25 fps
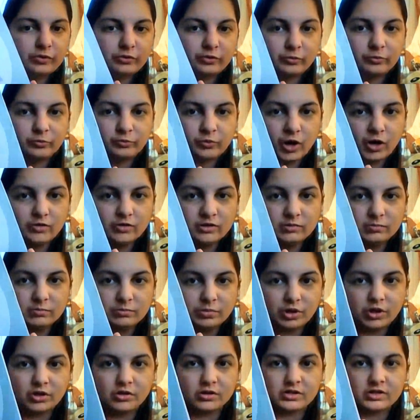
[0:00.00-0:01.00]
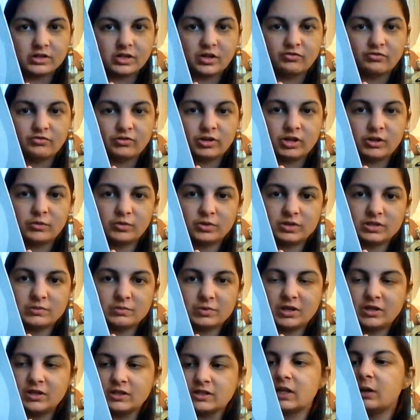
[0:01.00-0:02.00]
from Rosenberg's that I really want
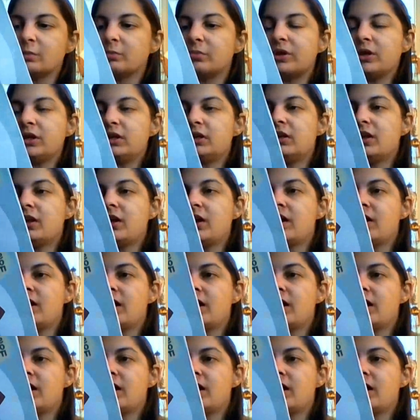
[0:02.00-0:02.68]
to make this up in.